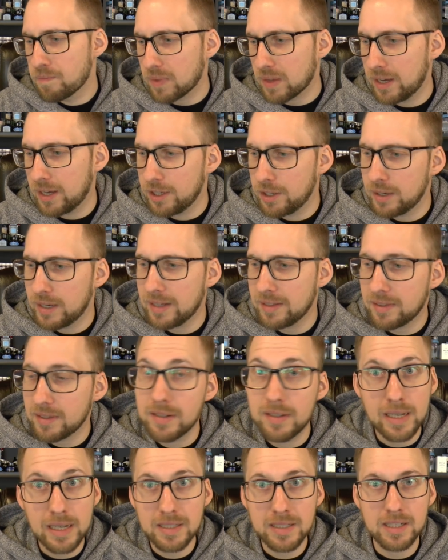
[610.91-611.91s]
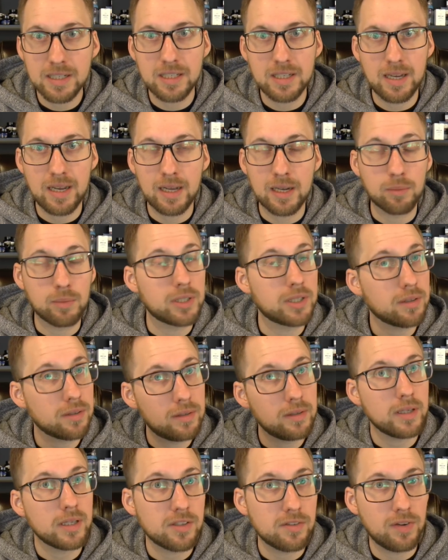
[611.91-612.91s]
Uh, you get the desk stand, which I
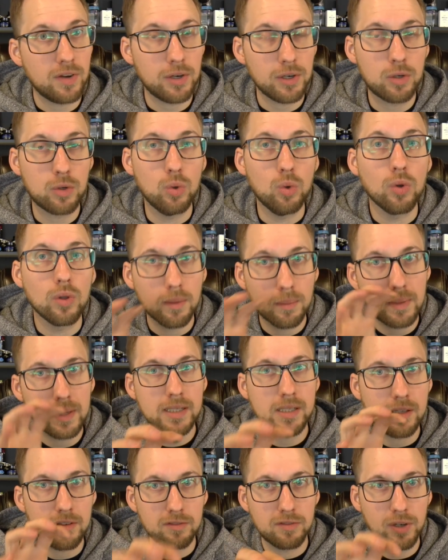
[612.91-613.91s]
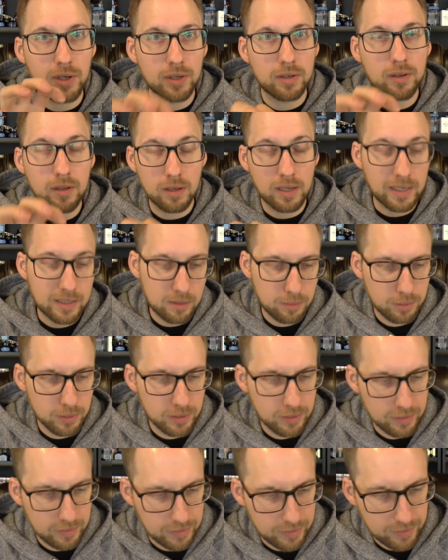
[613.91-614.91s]
think is very cool. That makes it a very
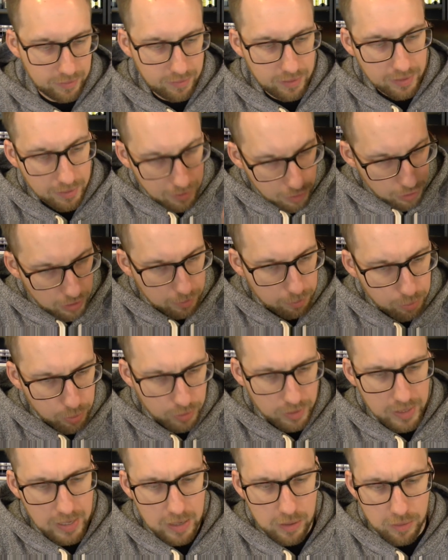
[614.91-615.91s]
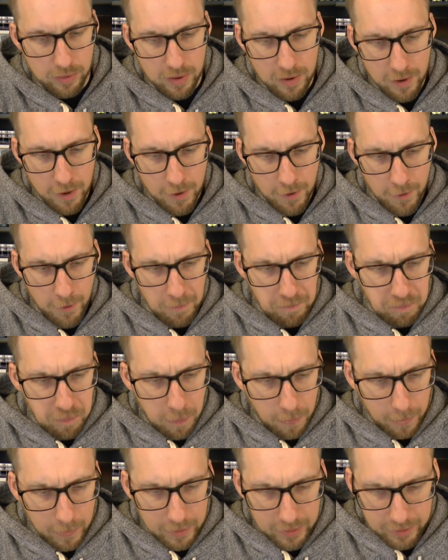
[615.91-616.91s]
collectible uh, thing that you can put down.
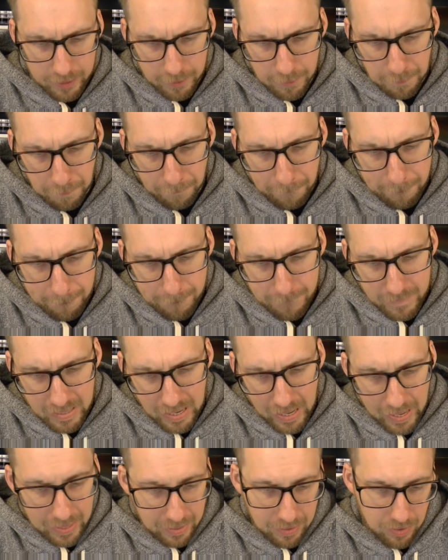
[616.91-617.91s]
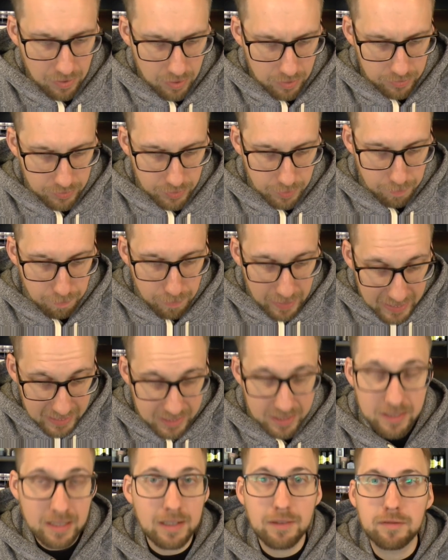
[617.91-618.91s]
Um, and the
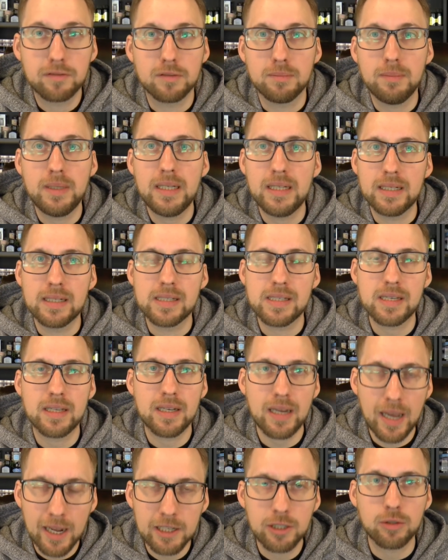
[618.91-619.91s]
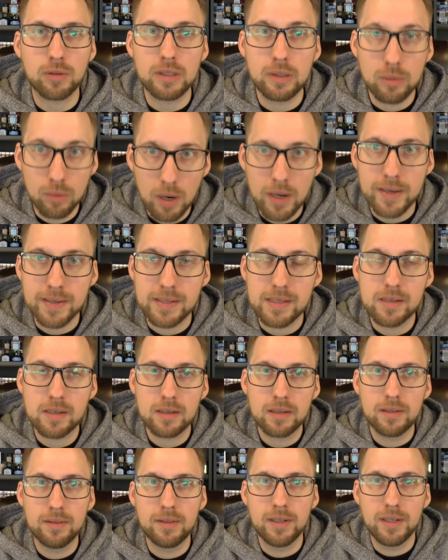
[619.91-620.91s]
best thing for me is it actually writes.
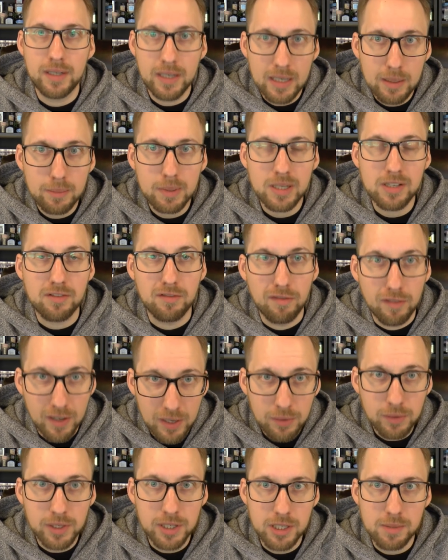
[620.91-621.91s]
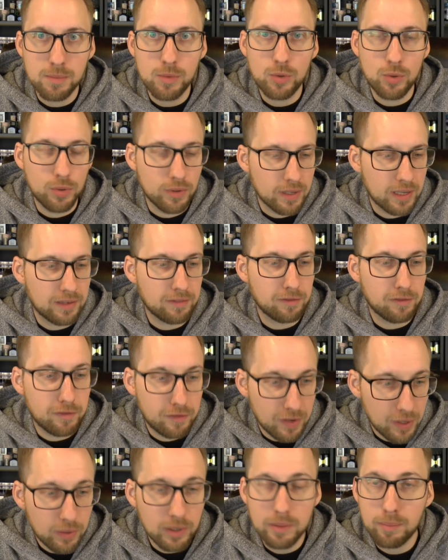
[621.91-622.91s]
The nib is very smooth and
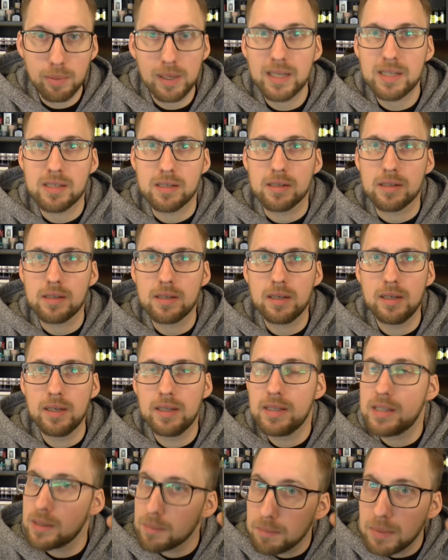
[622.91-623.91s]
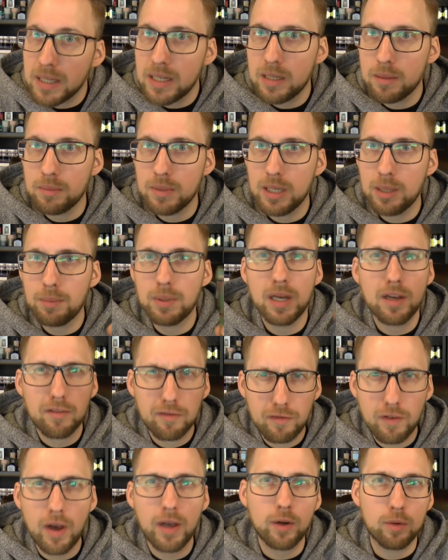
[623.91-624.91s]
very pleasant. Uh, it's a medium nib. You have
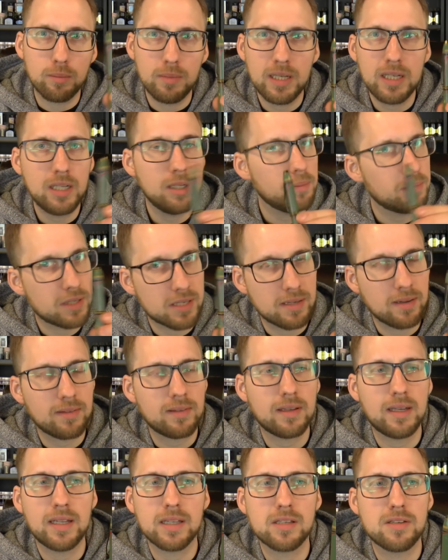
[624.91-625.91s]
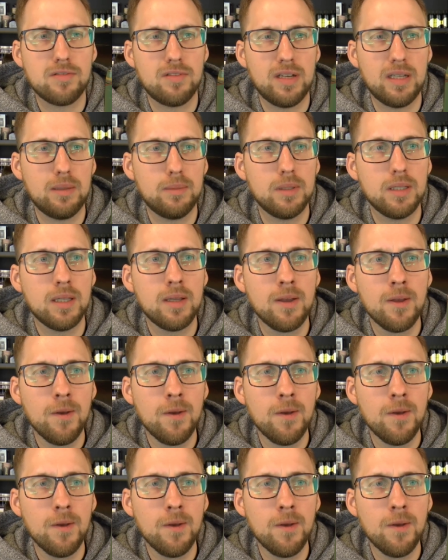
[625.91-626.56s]
fine or medium. There's nothing else available.